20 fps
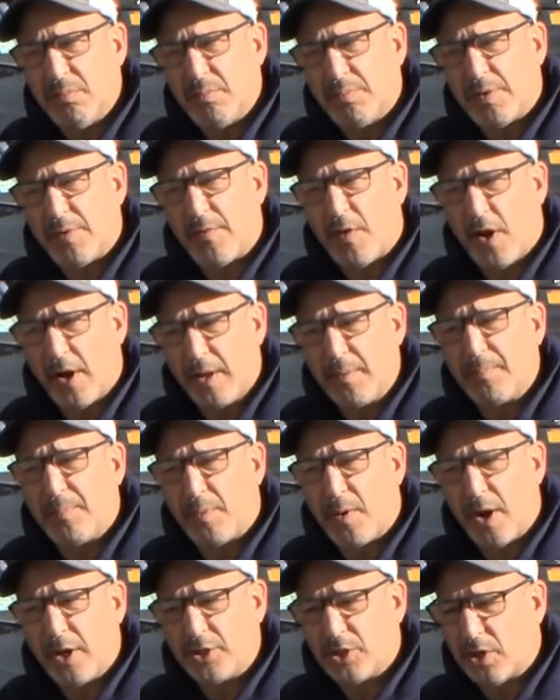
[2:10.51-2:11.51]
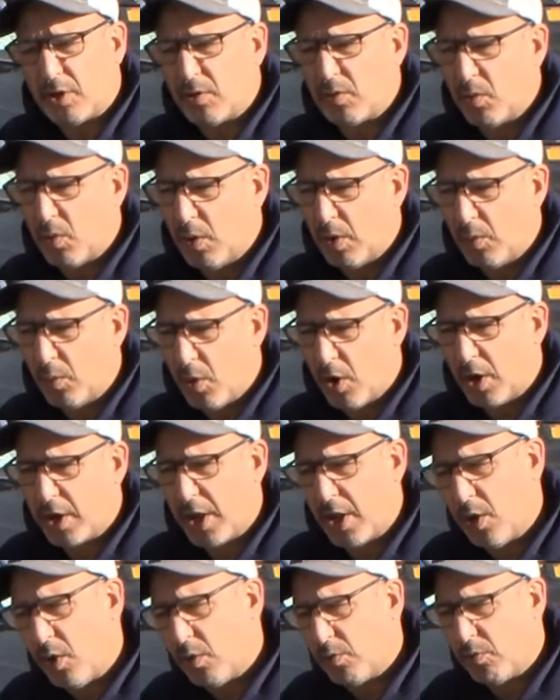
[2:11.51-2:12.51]
providing pressure or
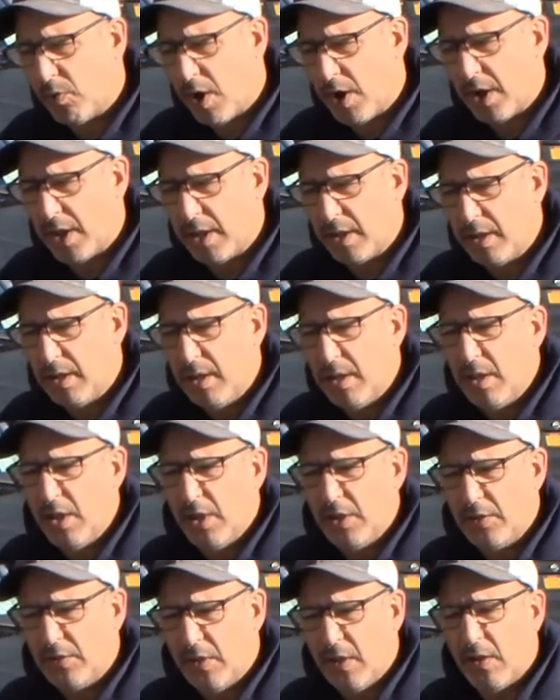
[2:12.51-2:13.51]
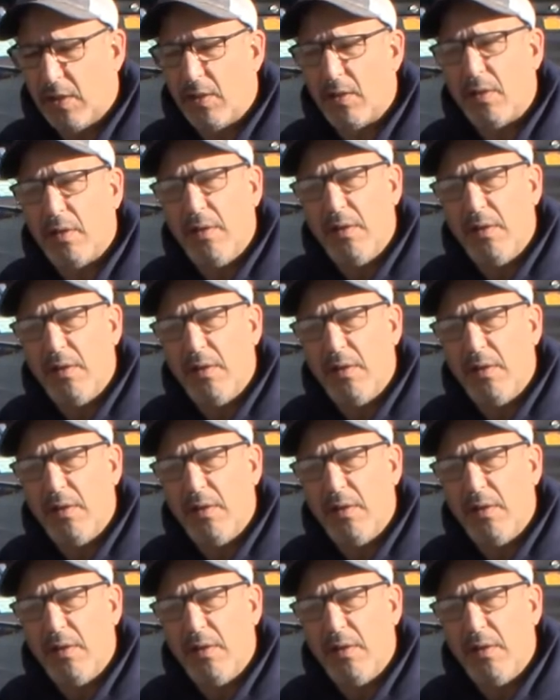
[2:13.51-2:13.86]
working or running until